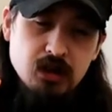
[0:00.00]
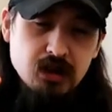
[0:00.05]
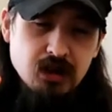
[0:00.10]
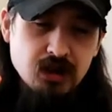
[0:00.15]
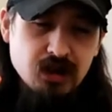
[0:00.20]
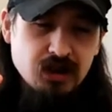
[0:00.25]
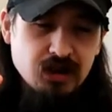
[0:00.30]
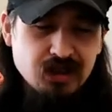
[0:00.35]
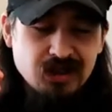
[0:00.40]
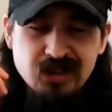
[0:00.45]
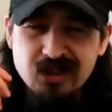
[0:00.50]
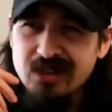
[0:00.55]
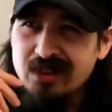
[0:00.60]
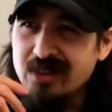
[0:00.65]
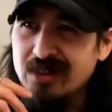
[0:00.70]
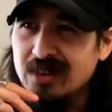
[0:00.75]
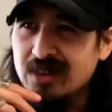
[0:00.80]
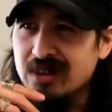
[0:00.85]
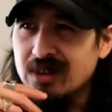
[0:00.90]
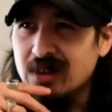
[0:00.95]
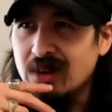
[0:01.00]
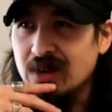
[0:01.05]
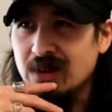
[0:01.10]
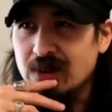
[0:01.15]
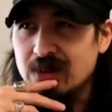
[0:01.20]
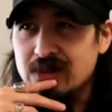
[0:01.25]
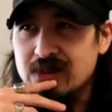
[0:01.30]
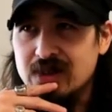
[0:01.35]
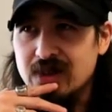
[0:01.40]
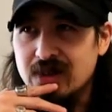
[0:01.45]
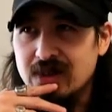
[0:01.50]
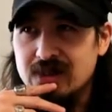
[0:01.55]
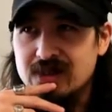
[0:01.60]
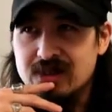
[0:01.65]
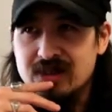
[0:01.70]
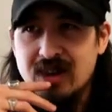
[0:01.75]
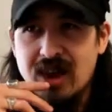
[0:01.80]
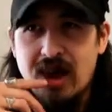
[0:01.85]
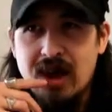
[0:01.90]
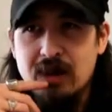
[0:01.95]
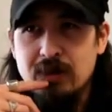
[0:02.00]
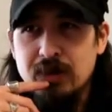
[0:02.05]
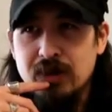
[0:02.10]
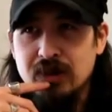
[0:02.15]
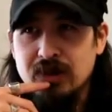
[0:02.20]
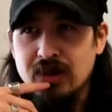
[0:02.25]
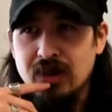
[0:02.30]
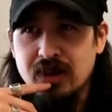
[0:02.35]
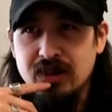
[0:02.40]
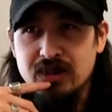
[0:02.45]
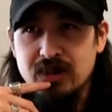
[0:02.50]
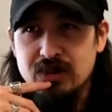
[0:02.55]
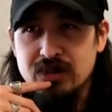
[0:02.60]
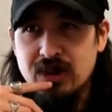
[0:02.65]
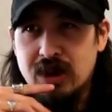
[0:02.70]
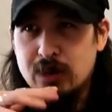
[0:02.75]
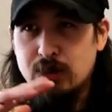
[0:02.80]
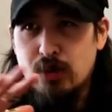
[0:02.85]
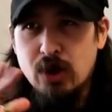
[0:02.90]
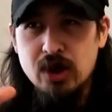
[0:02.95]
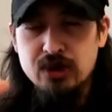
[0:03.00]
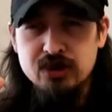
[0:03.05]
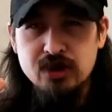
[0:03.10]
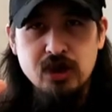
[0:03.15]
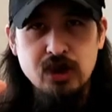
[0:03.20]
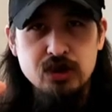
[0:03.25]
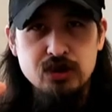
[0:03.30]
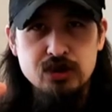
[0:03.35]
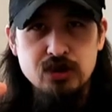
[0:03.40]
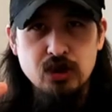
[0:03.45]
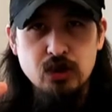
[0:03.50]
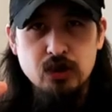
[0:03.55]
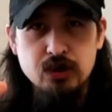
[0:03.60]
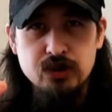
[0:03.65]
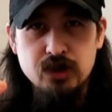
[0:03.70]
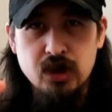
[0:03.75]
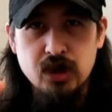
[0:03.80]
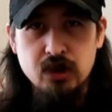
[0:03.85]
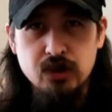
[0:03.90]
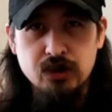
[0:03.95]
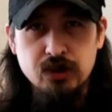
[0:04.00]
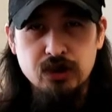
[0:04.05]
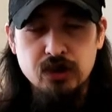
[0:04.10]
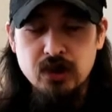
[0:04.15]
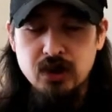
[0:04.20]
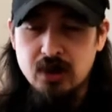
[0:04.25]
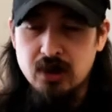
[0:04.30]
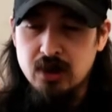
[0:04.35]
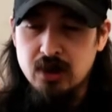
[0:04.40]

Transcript: And, you know, it's, it's sad because I have to stop watching that show entirely.